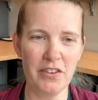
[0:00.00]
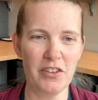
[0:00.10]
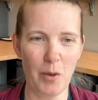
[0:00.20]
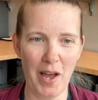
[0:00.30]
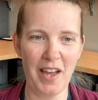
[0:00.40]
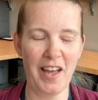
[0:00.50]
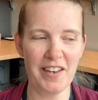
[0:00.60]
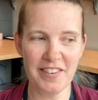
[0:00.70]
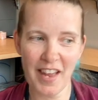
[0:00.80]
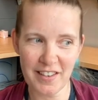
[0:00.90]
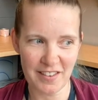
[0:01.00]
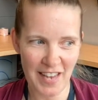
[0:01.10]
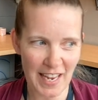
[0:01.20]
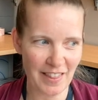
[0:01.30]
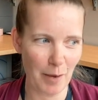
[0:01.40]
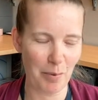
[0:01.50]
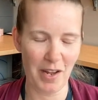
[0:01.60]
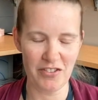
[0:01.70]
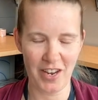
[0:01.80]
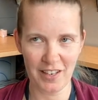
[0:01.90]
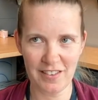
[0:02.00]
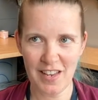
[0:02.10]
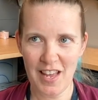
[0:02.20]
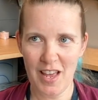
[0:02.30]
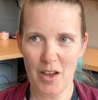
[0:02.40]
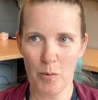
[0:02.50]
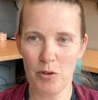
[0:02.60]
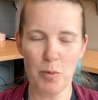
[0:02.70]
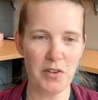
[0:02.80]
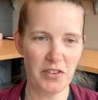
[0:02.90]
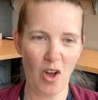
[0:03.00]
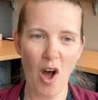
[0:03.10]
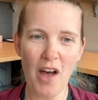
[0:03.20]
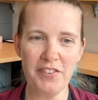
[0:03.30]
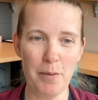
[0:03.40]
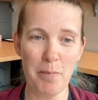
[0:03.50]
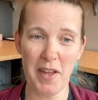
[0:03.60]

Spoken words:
And so I decided to take that project, which was awesome.